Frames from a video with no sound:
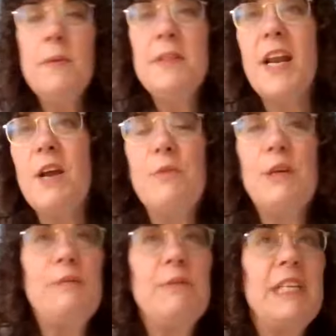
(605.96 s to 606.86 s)
woman that I
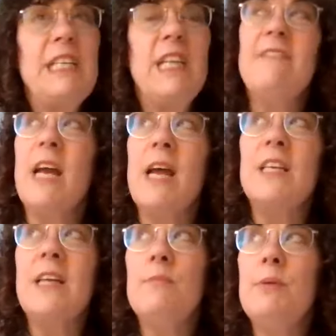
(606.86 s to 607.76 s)
really, really love, and I
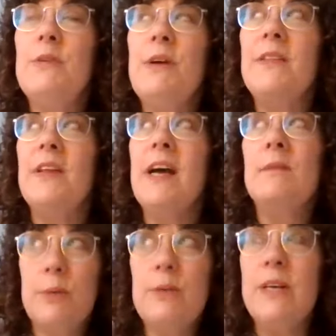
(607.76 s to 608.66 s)
put her on
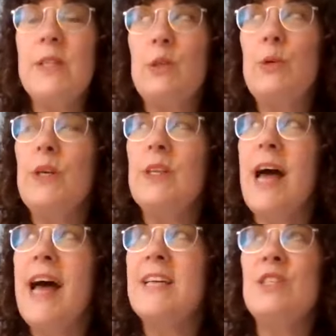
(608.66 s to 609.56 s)
the tour
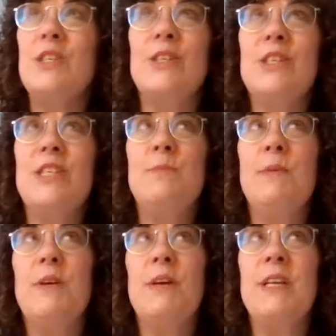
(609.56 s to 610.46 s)
last year. She's
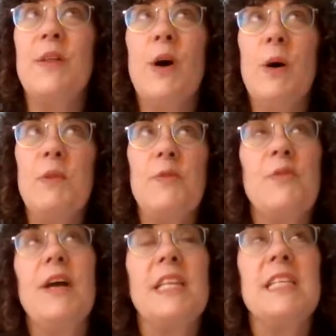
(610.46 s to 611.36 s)
buried in the Home of the
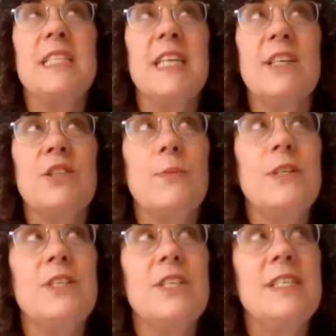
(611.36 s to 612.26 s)
Friendless section,
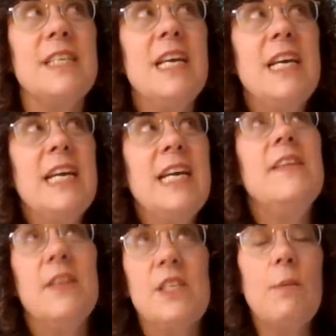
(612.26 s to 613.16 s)
which is
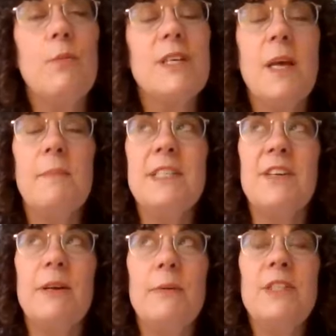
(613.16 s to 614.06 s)
in the Dunmore
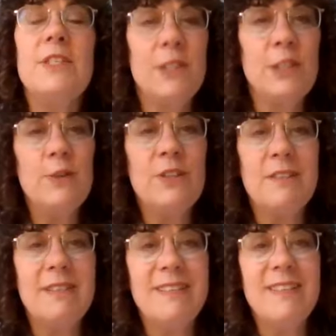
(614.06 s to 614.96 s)
Cemetery, which is
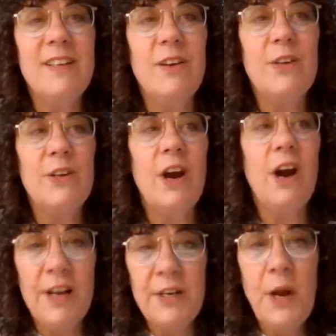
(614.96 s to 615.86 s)
usually, your
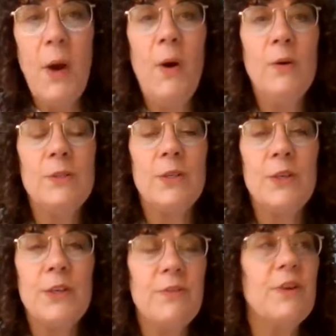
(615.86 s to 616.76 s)
unknowns or
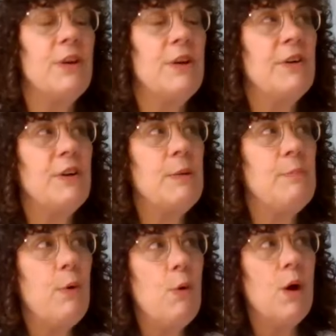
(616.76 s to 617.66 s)
your very, very
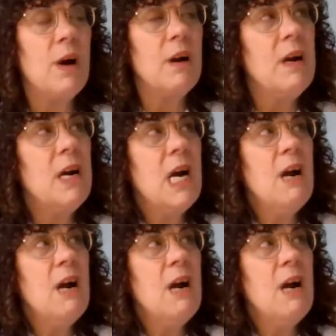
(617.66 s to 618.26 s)
poor